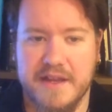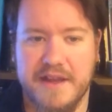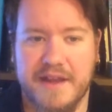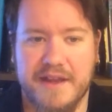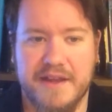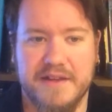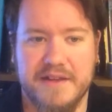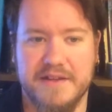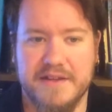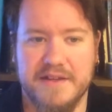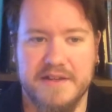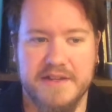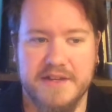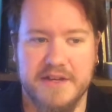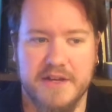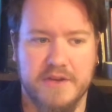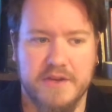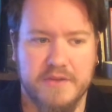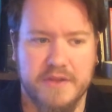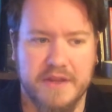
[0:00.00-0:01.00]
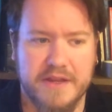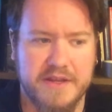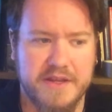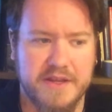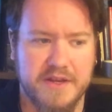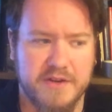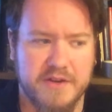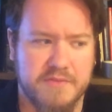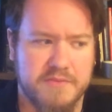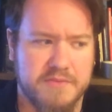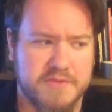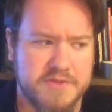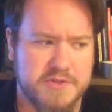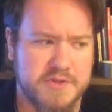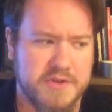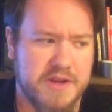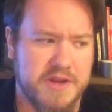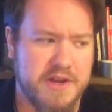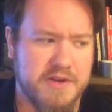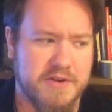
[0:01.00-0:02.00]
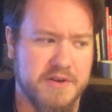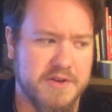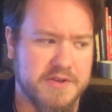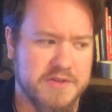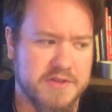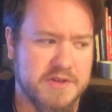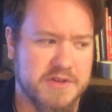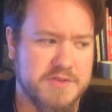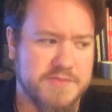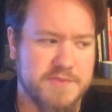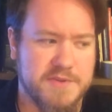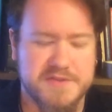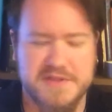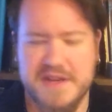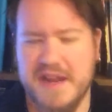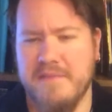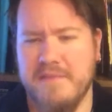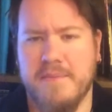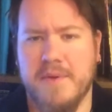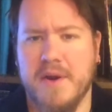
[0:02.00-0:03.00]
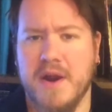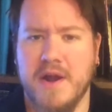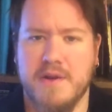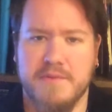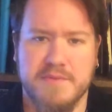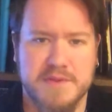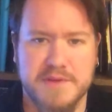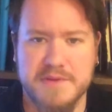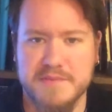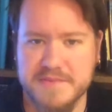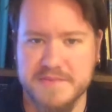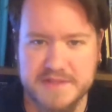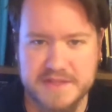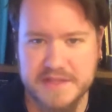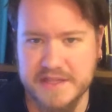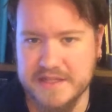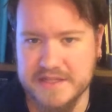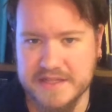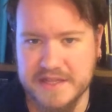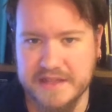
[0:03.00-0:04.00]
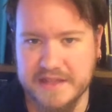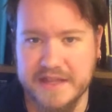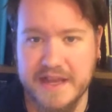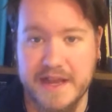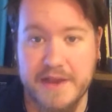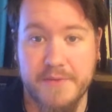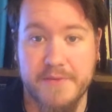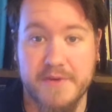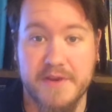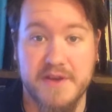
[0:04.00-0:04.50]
and heroes aren't supposed to have problems and things like that.